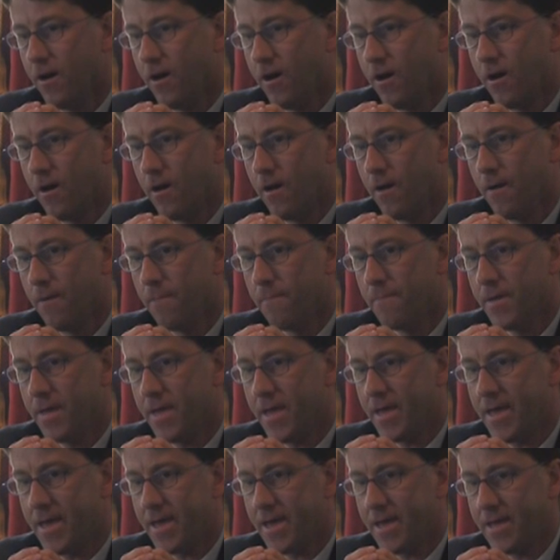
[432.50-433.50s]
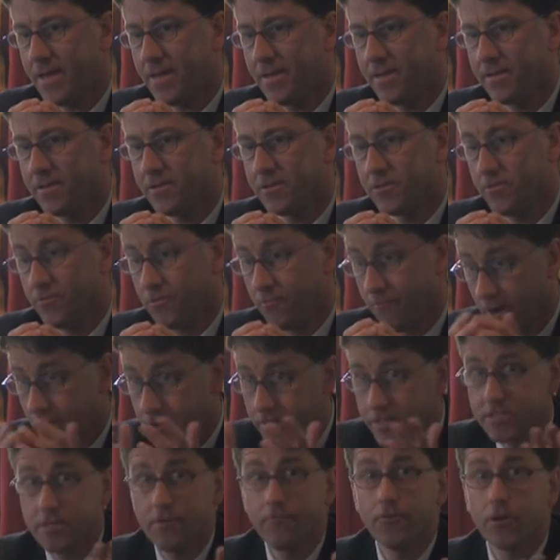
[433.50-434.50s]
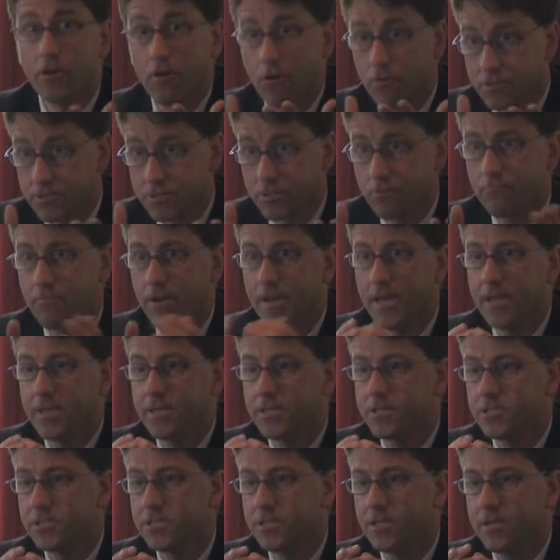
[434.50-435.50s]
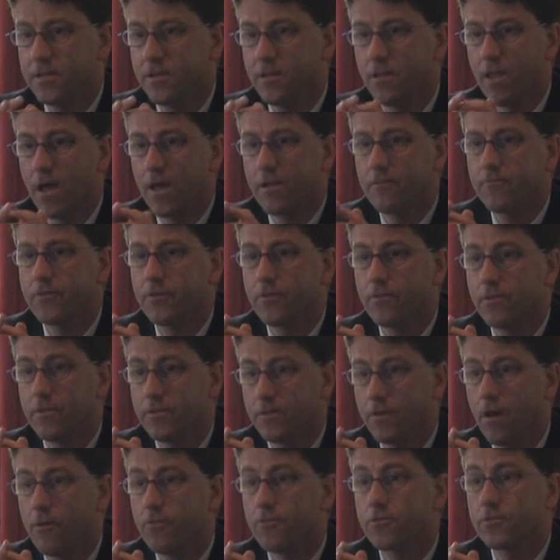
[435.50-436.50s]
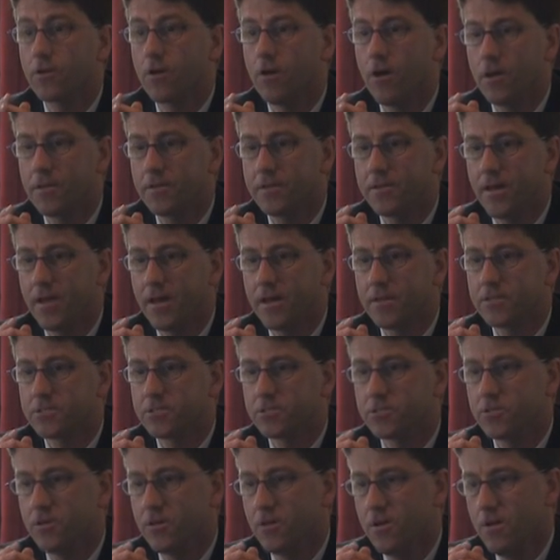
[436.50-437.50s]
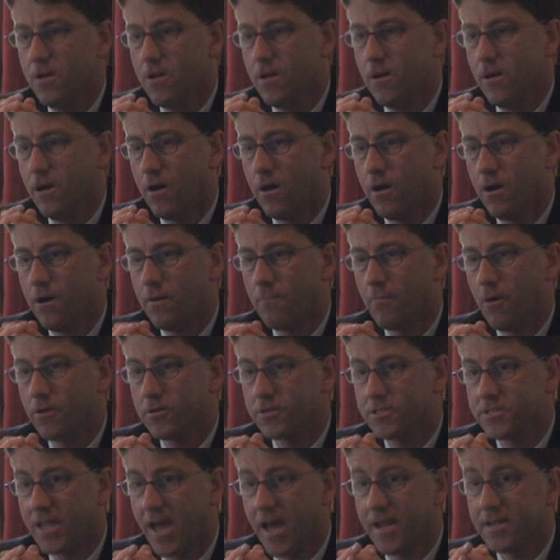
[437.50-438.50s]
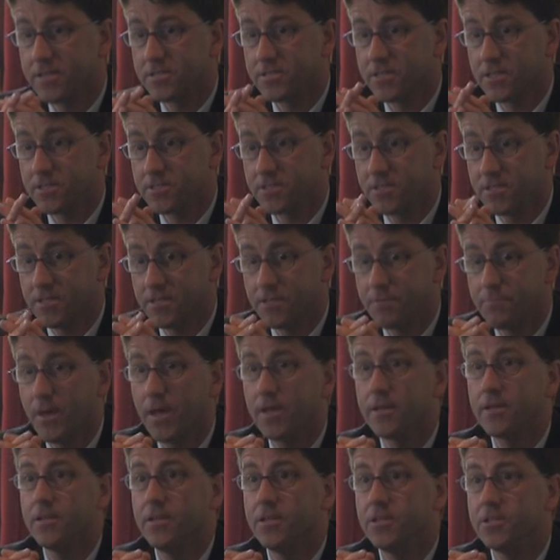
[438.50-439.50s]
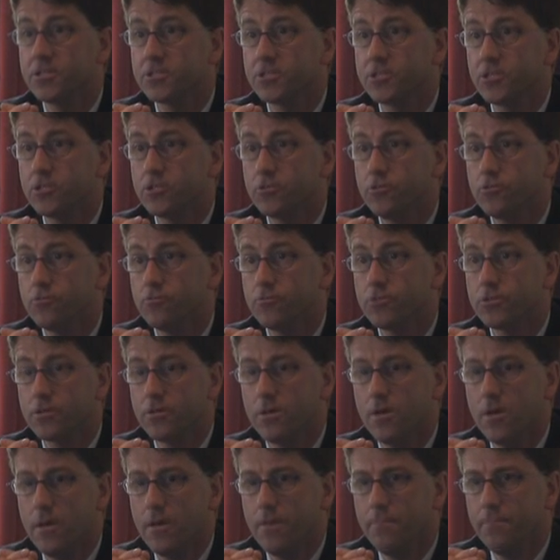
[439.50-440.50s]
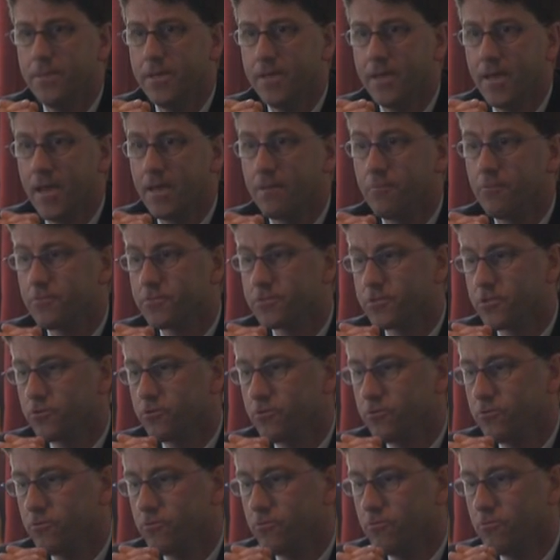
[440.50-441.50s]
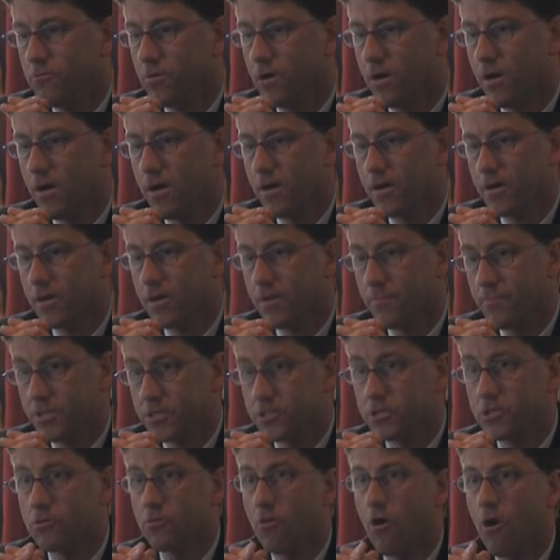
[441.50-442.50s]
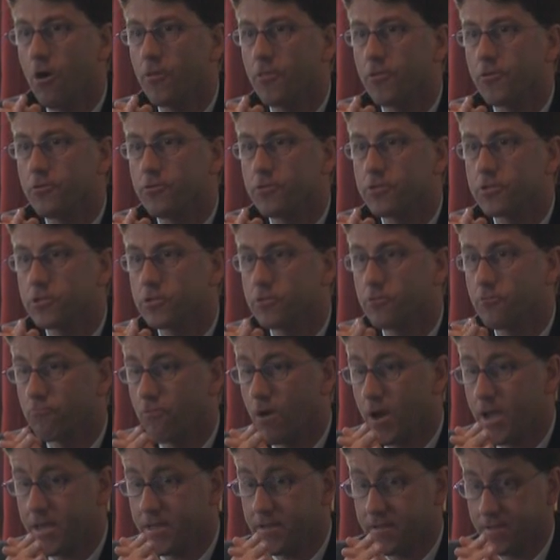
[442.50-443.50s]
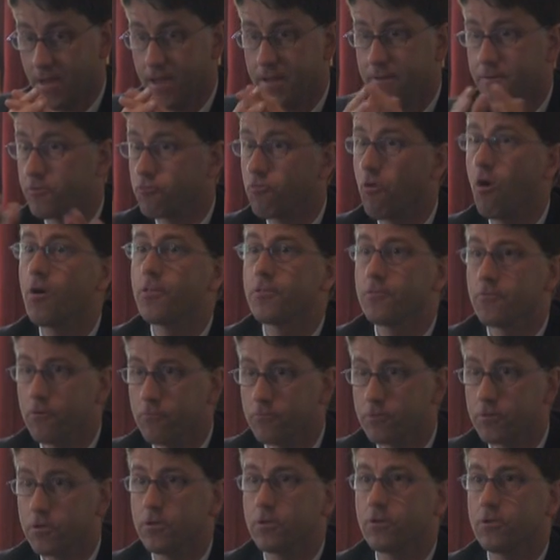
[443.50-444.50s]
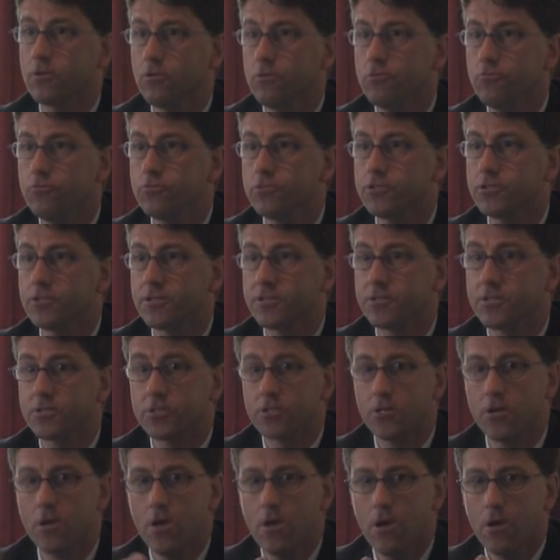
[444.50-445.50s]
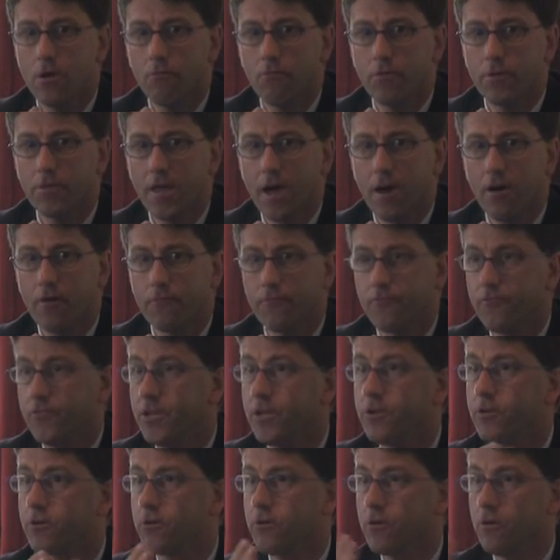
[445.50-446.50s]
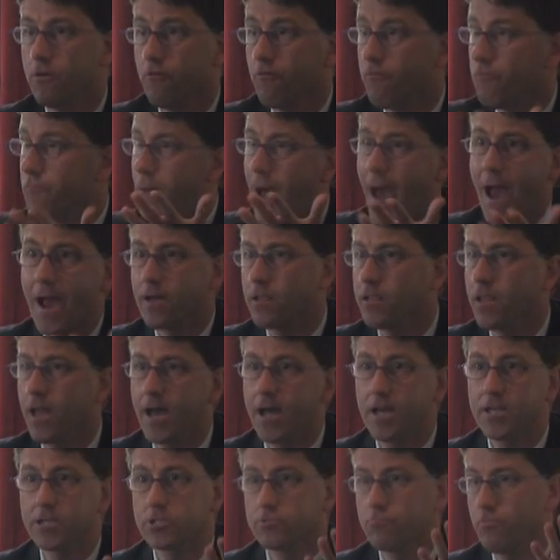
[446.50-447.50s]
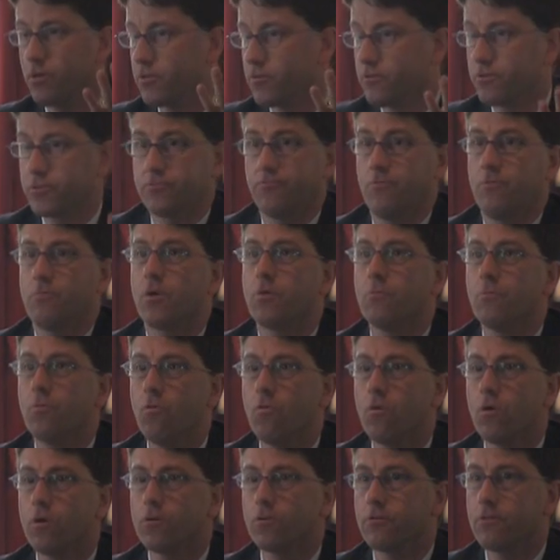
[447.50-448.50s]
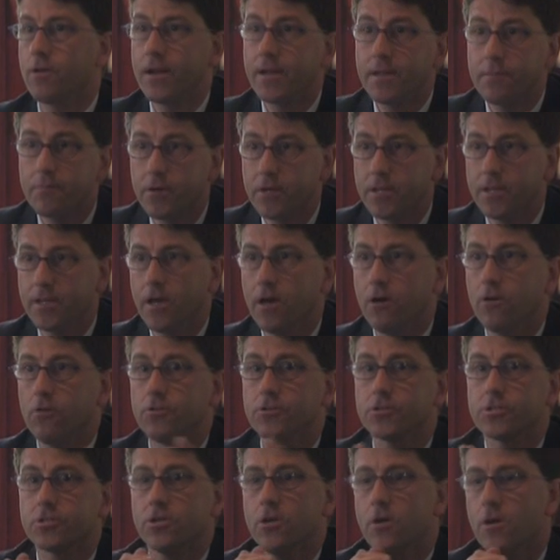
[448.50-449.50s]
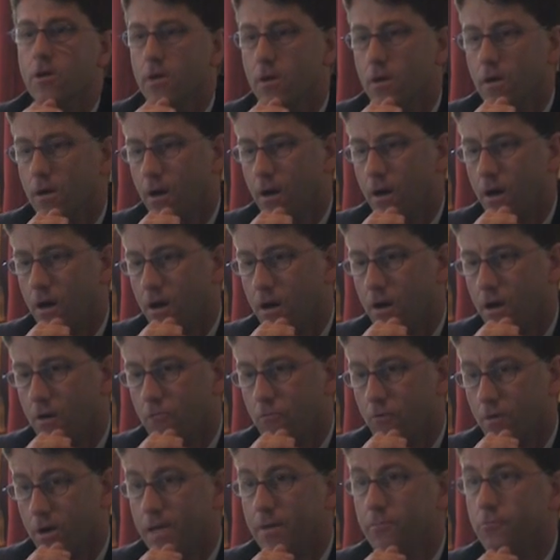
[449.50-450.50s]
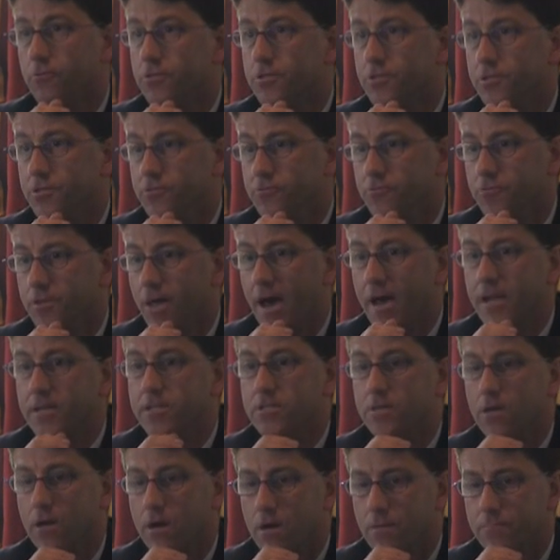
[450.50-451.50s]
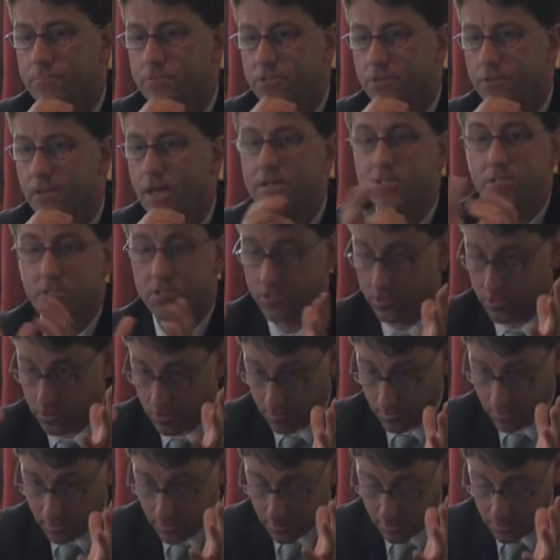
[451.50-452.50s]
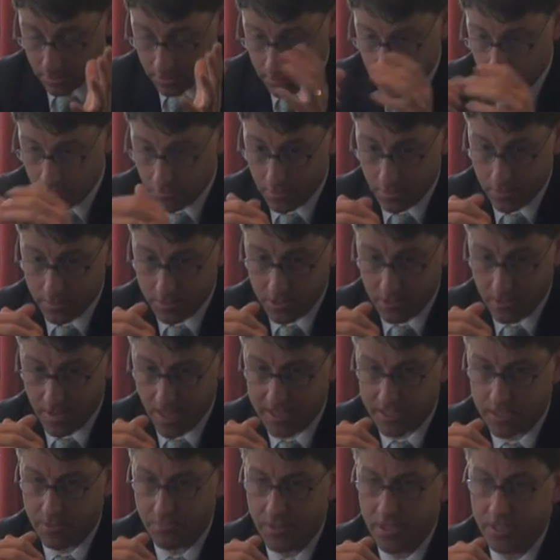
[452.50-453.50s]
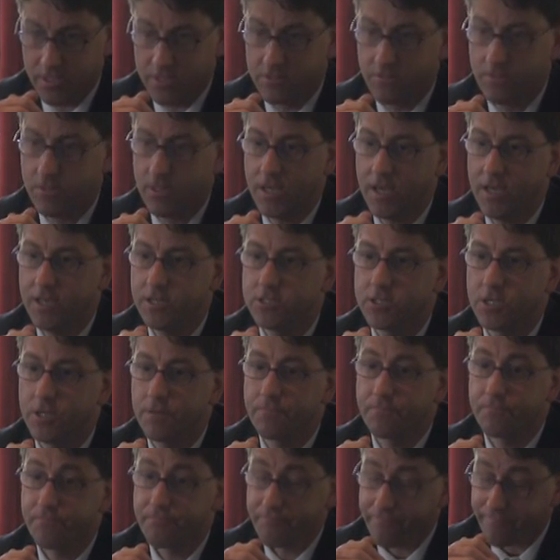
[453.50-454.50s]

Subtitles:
And it's very difficult to raise in a lot of other contexts. Our status as an independent institute, being able to commission authors to write and draw their own conclusions without fear of backlash, whether it's from our board or anybody else, we're able to do that. So that's a piece of the aging.